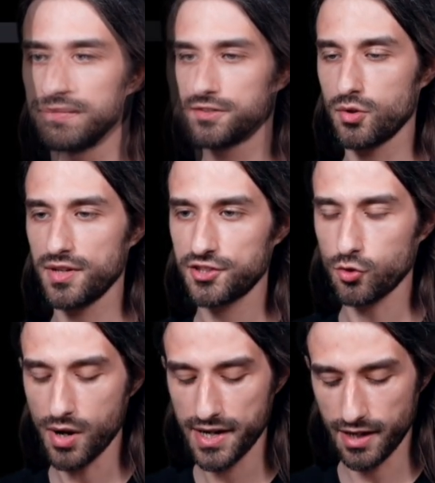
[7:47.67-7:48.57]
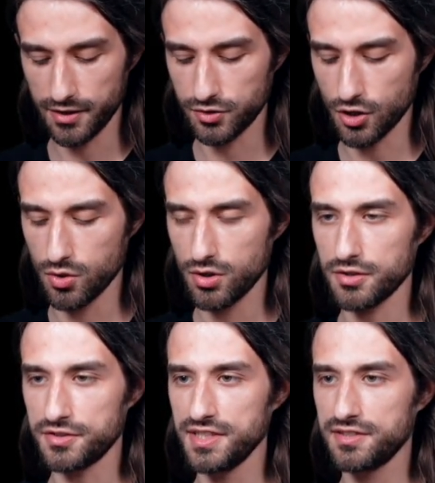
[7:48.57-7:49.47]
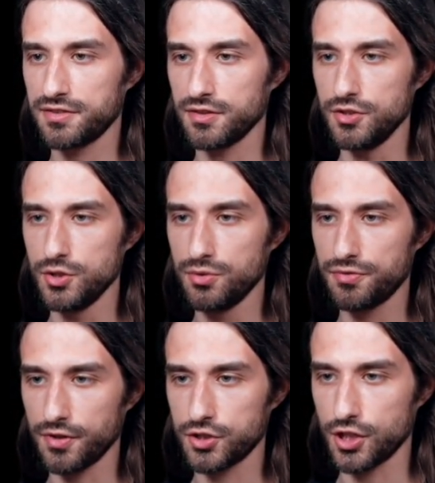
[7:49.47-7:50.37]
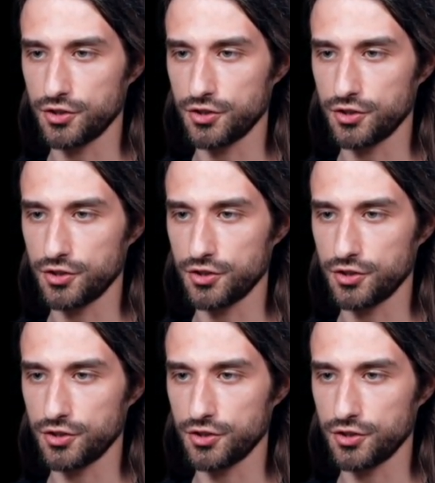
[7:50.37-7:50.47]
So let's try and call this new function.